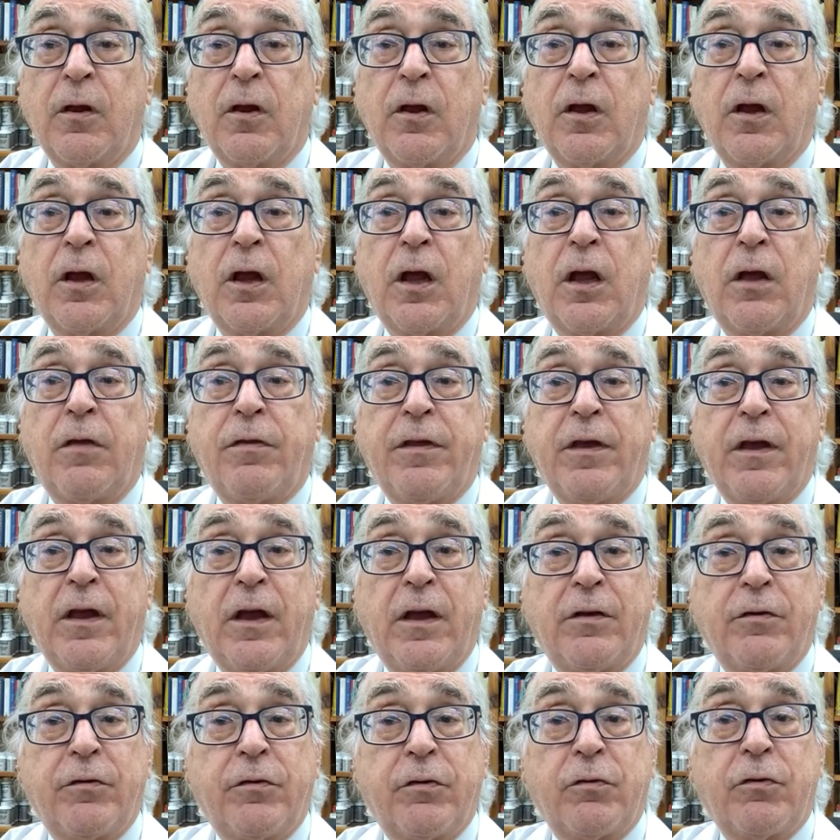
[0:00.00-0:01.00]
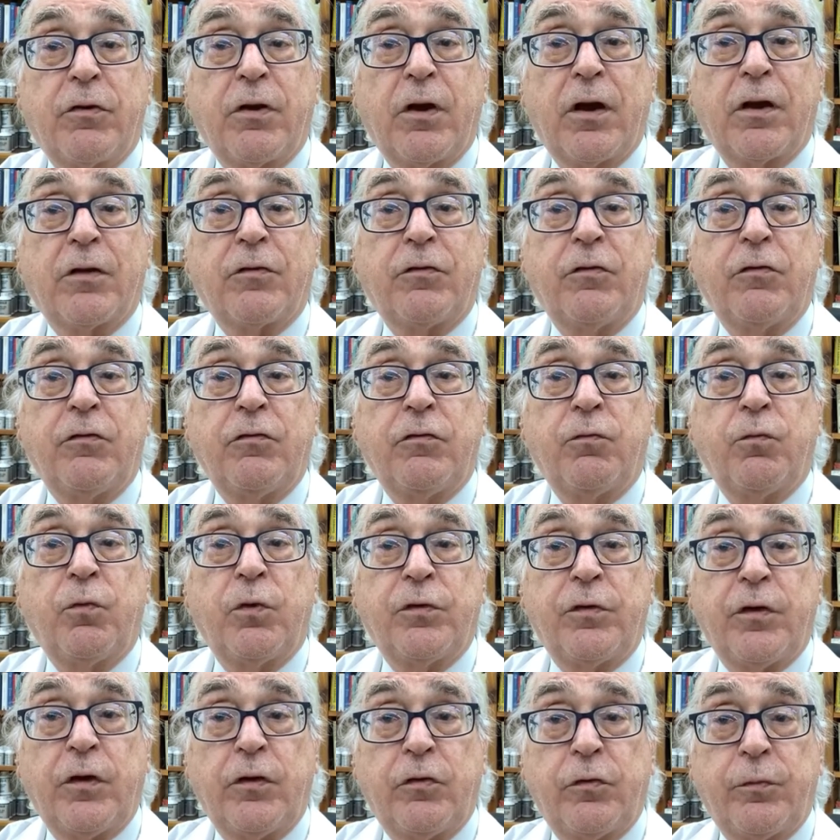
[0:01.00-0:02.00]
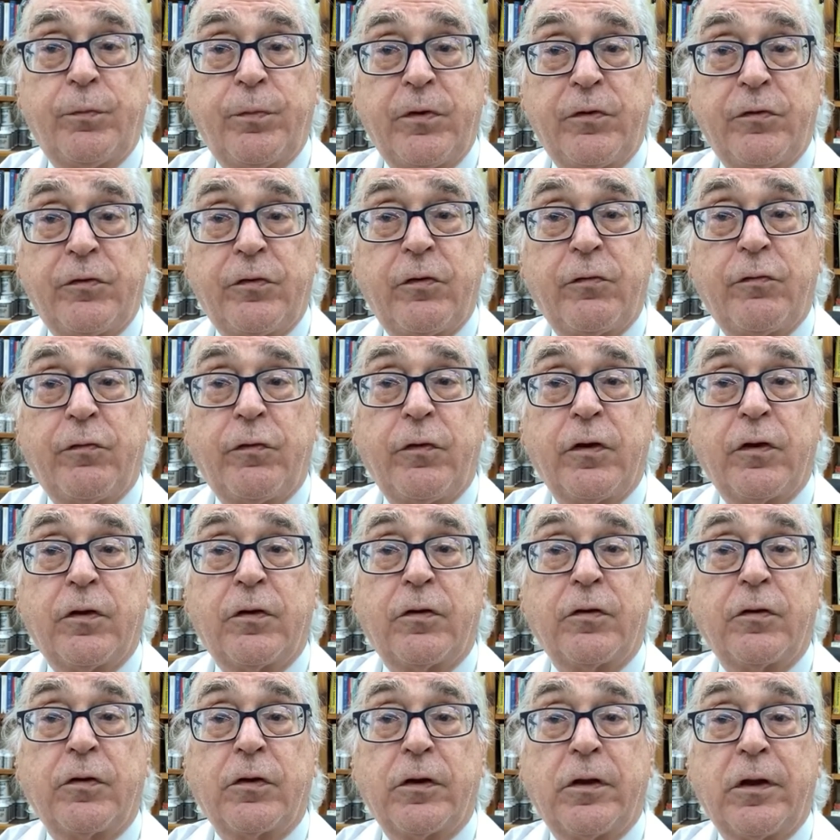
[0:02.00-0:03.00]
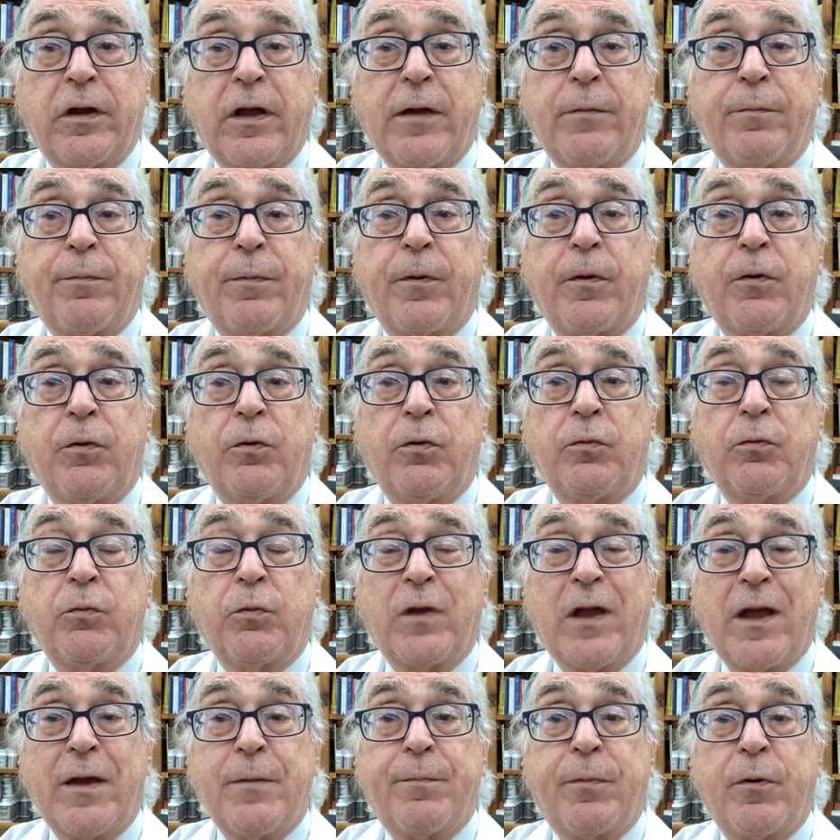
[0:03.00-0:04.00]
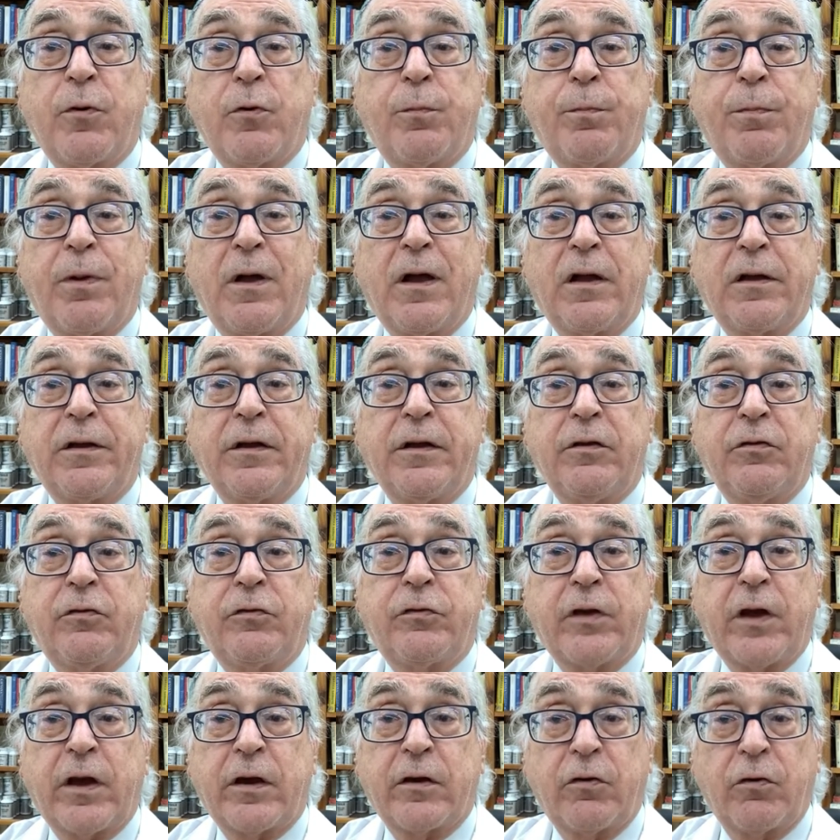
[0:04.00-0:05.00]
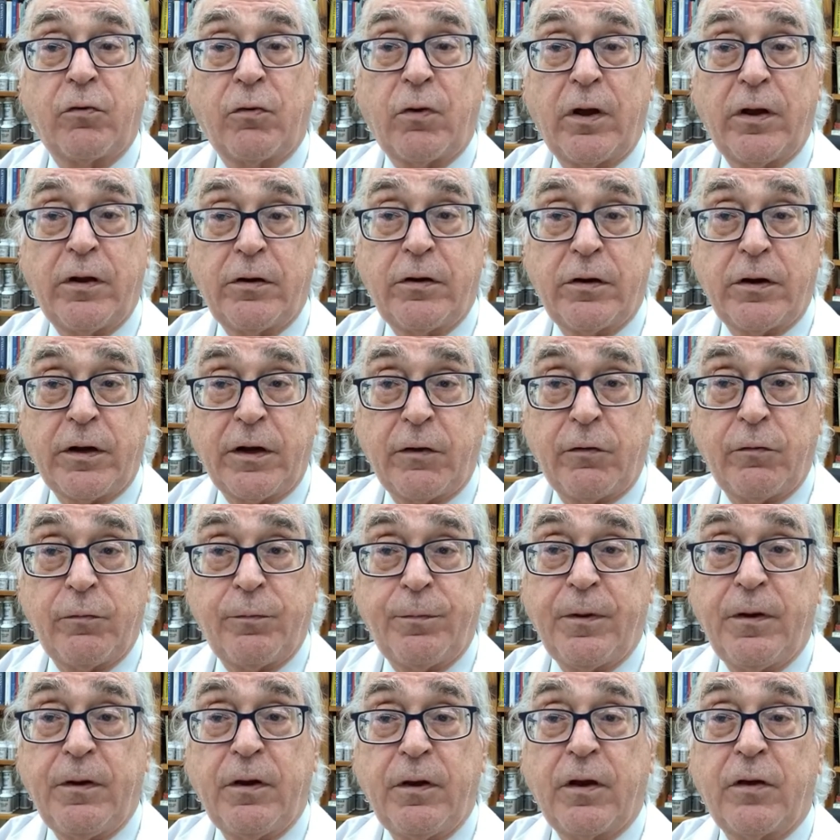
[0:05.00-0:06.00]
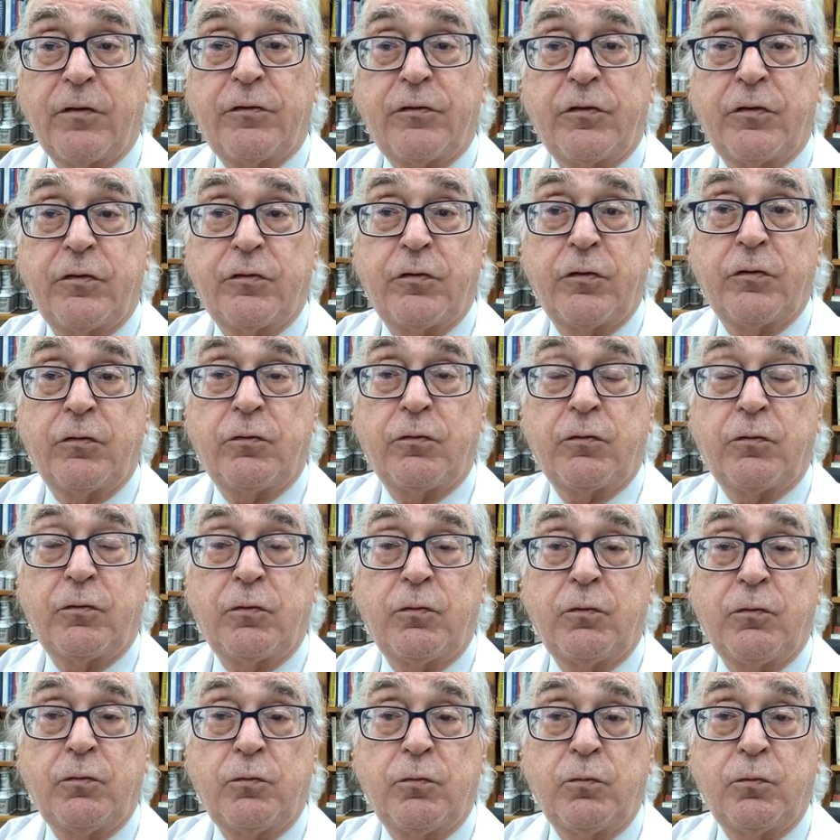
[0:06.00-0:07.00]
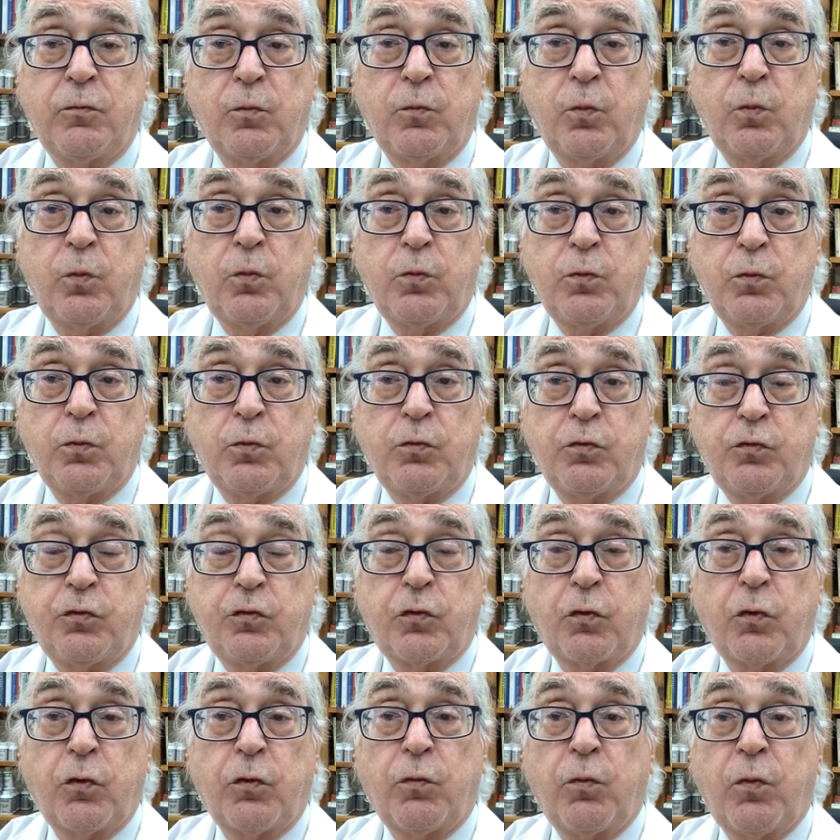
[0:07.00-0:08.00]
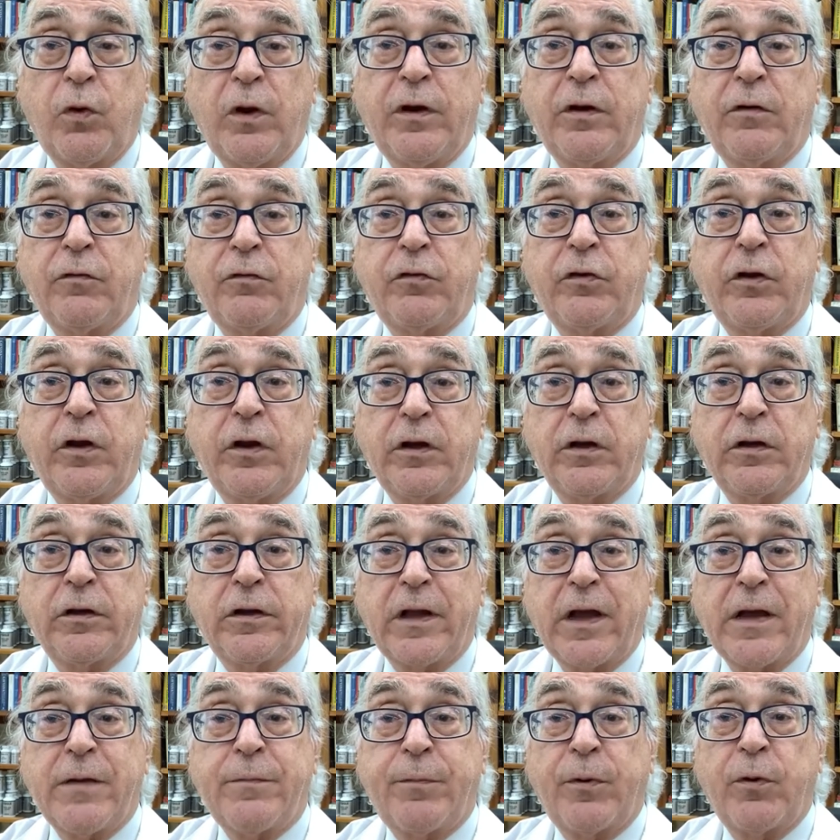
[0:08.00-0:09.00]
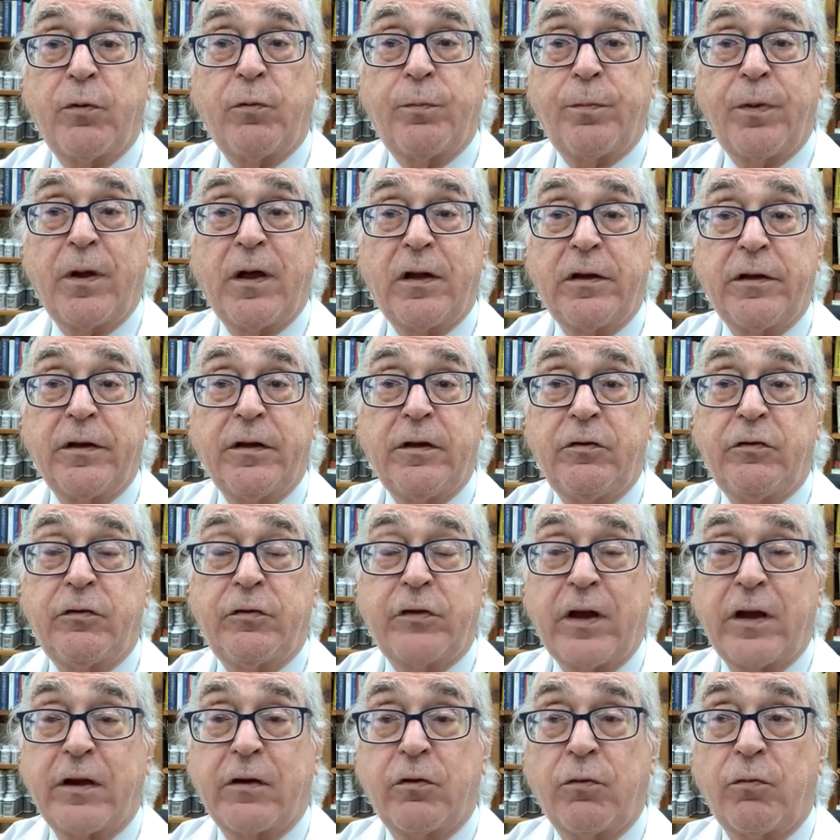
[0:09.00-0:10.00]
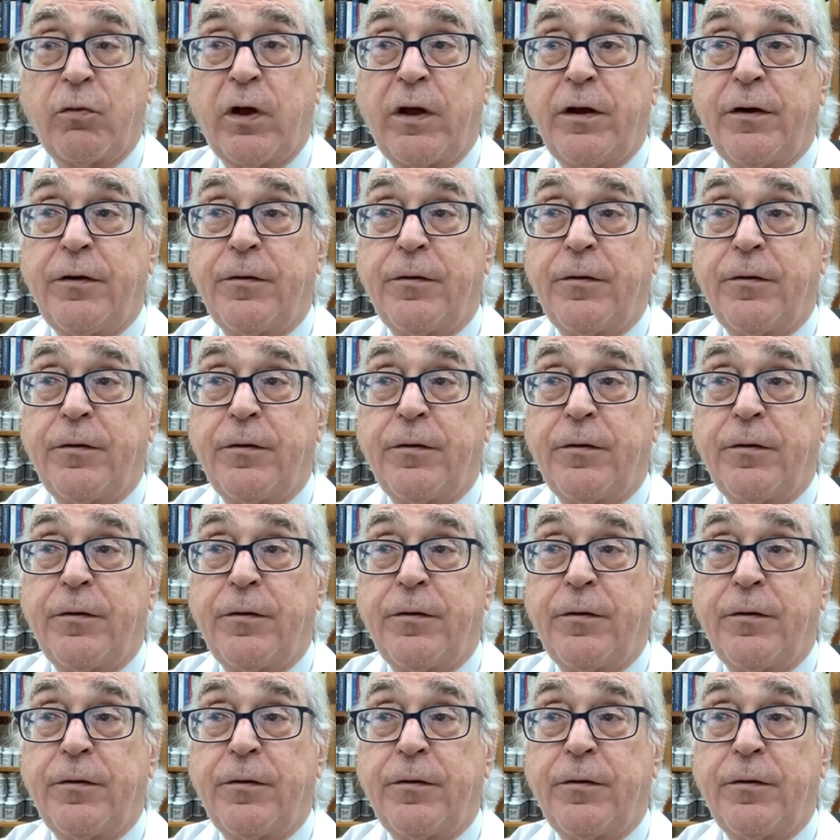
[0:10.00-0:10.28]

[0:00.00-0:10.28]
and the endotoxin was a specific lipo, lipopolysaccharide. L P S is a short way of saying lipopolysaccharide.